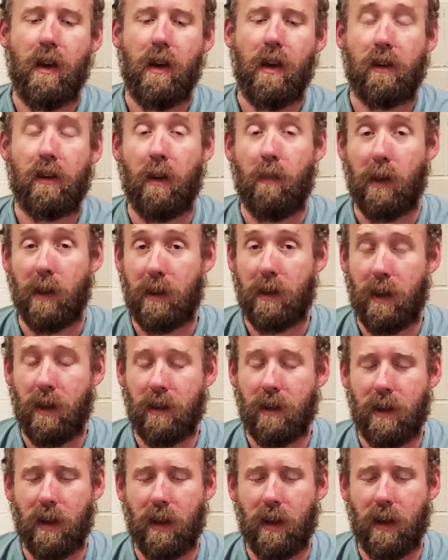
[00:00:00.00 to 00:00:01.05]
So my son
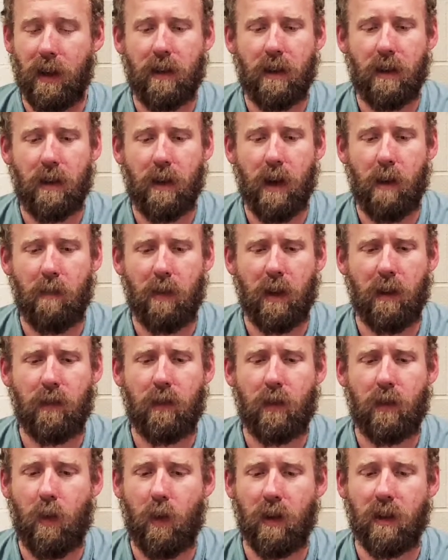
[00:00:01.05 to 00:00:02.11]
says, I
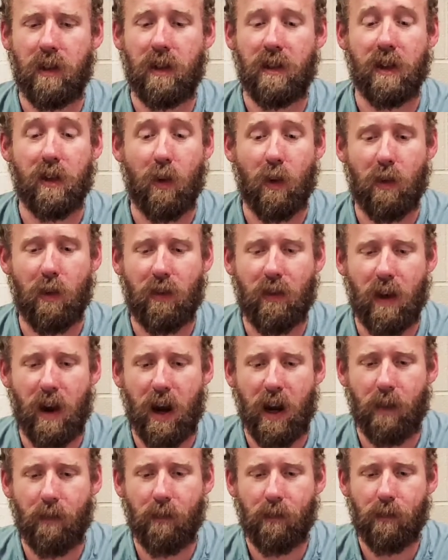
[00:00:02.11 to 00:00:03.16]
believe Taurus, it's an earth
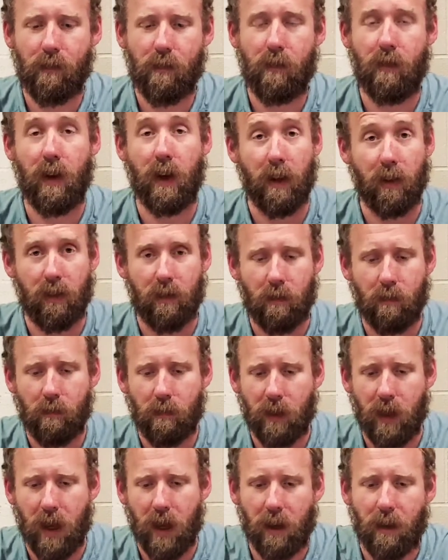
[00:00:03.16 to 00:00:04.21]
sign. Venus,
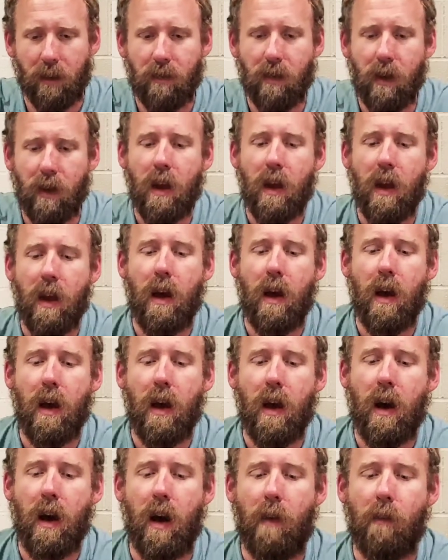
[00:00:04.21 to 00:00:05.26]
gotta
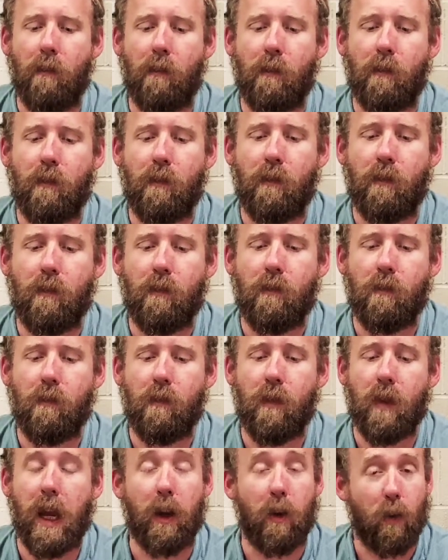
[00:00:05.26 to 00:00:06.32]
love.
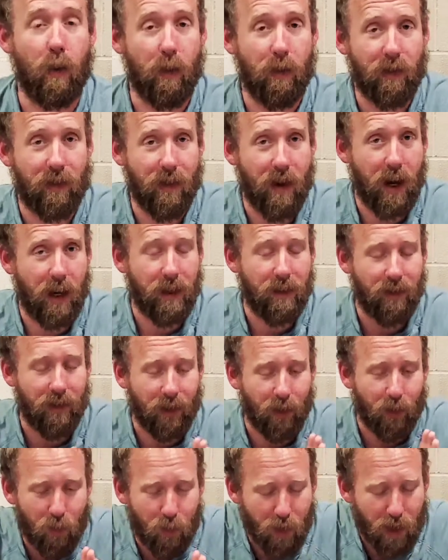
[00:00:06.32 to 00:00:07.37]
An earth sign is
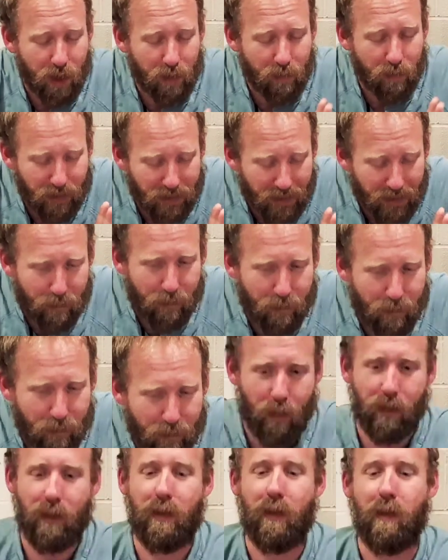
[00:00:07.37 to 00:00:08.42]
incredibly
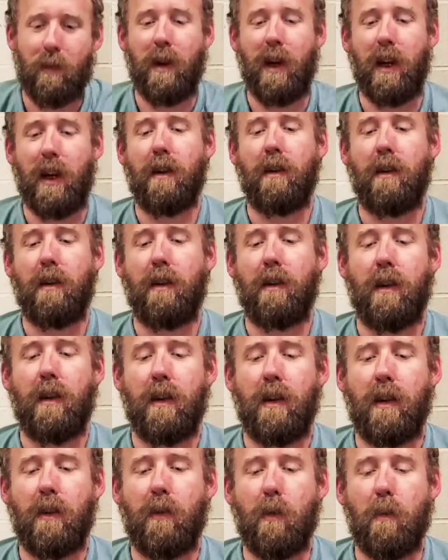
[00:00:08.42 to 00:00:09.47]
important to me.
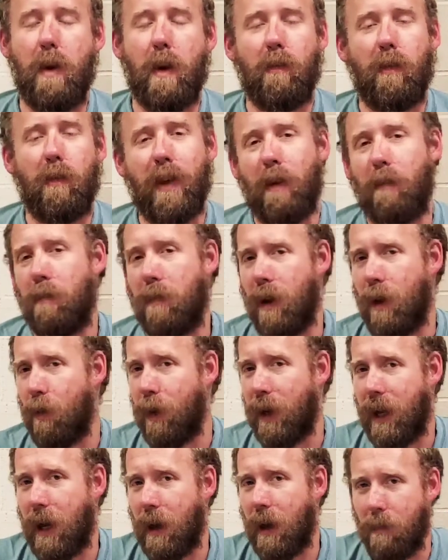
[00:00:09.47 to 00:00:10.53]
Remember that beer
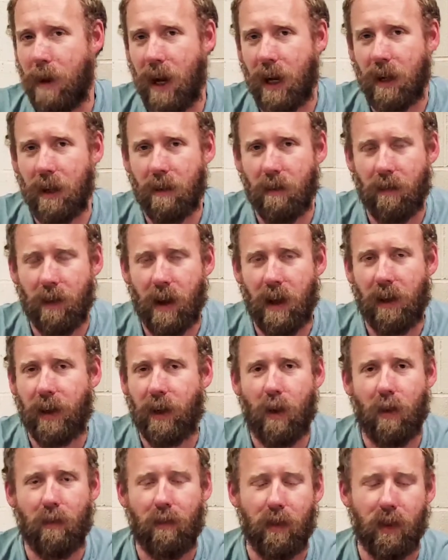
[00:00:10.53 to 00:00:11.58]
we came back in the valley
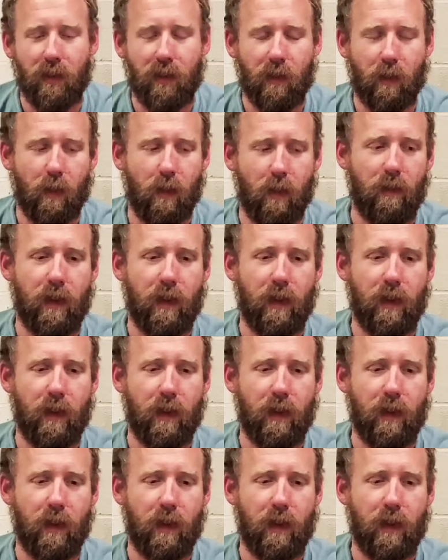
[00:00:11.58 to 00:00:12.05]
called Visceral?